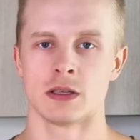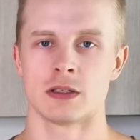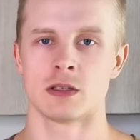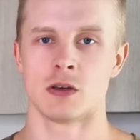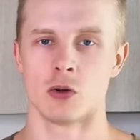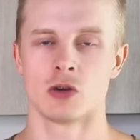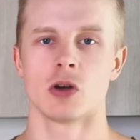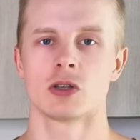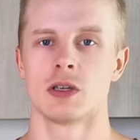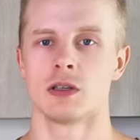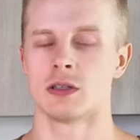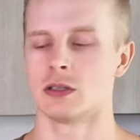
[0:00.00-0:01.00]
It's low
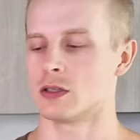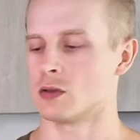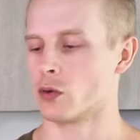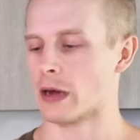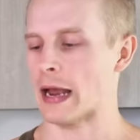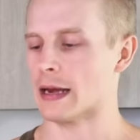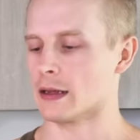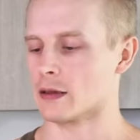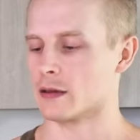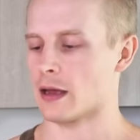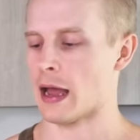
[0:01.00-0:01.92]
toxins, it's organic,